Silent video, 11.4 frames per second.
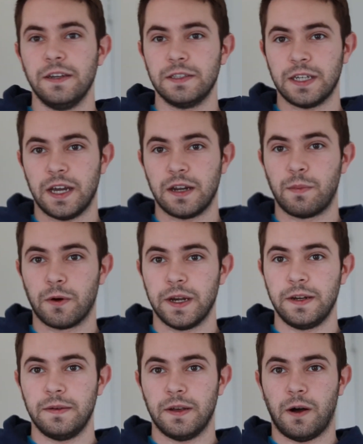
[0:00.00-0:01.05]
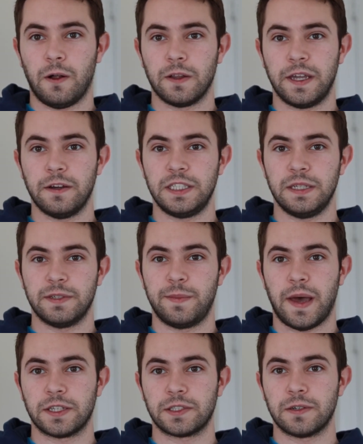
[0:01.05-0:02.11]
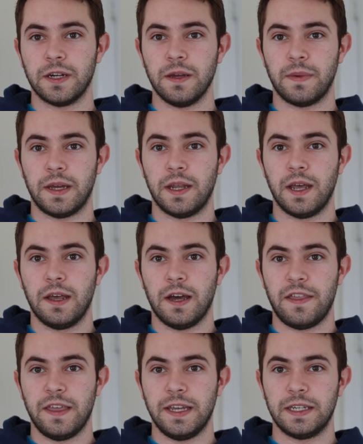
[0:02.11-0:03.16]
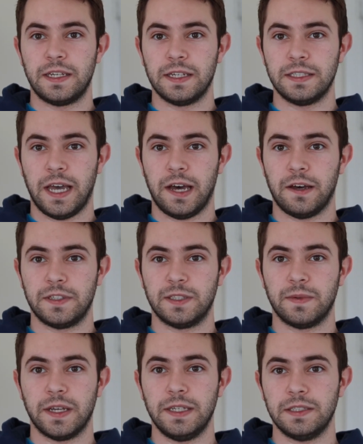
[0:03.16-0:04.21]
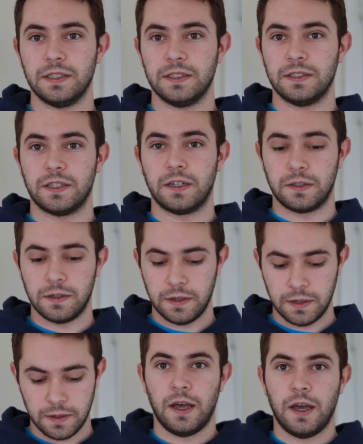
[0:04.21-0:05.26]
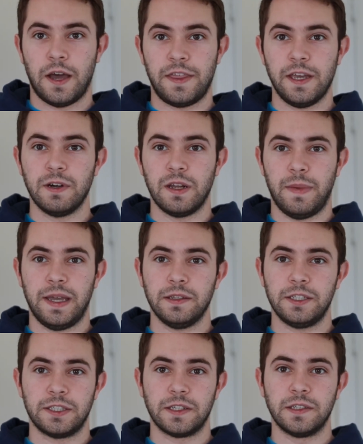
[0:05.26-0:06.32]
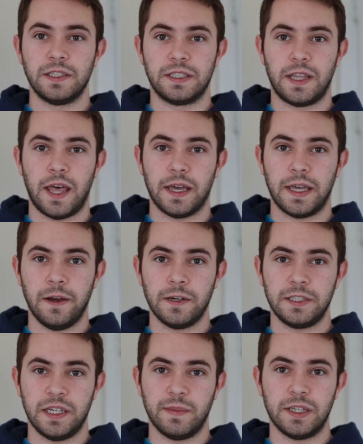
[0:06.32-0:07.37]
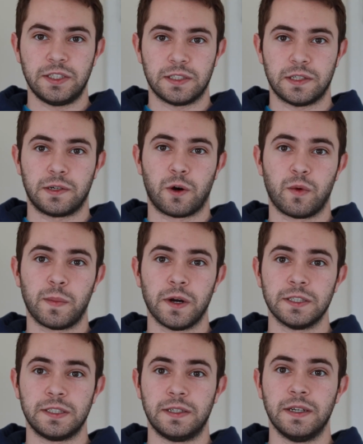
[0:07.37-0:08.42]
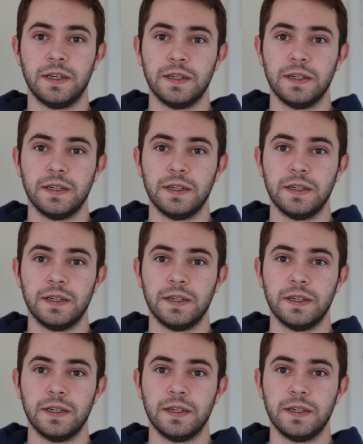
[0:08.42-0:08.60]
it was kind of boring, all of Kirishima's backstory, but I think it does have its place. So I think what it mainly shows is that Kirishima is just a normal person.